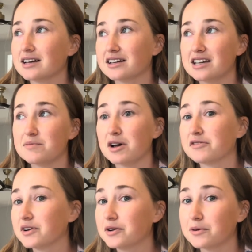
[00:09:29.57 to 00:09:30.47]
I keep my
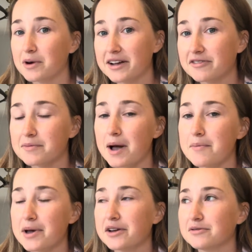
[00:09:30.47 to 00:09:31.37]
phone away from my
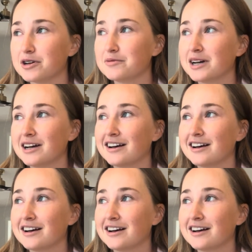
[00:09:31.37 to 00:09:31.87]
bedroom.